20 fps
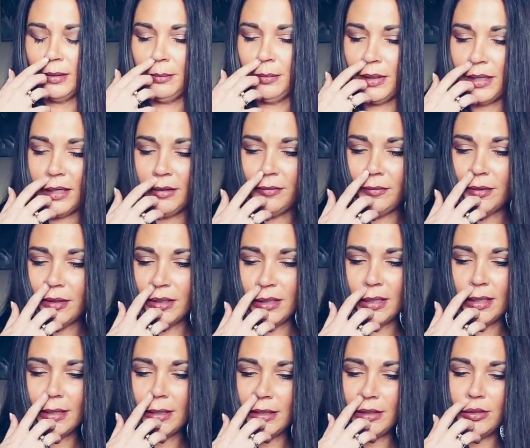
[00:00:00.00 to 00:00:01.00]
But I feel
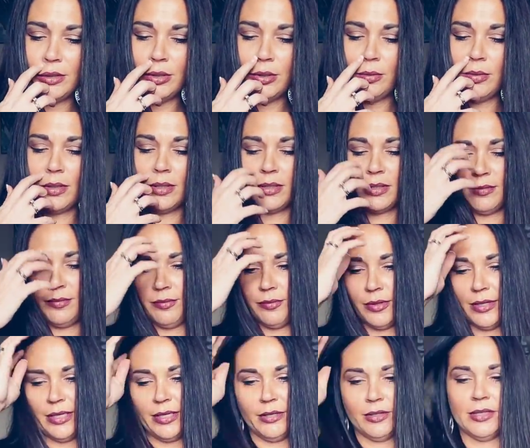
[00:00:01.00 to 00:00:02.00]
like you do want to
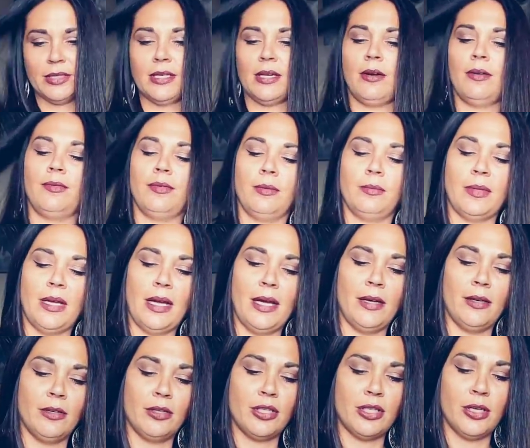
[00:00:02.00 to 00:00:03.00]
free yourself from that
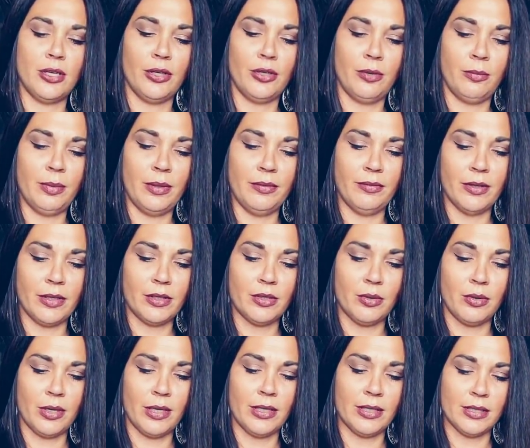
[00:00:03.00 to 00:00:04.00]
energy or you'll be
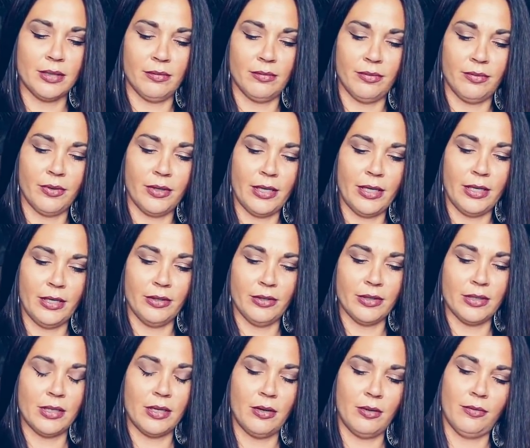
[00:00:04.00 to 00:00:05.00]
victorious in freeing
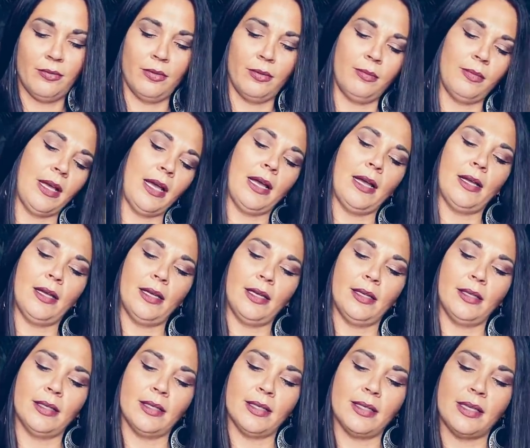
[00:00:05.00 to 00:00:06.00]
yourself from that
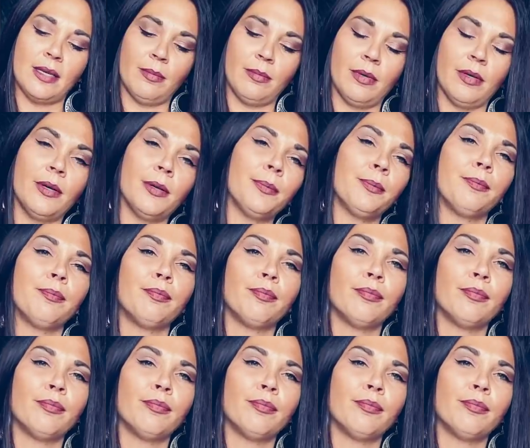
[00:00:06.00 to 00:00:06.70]
in December.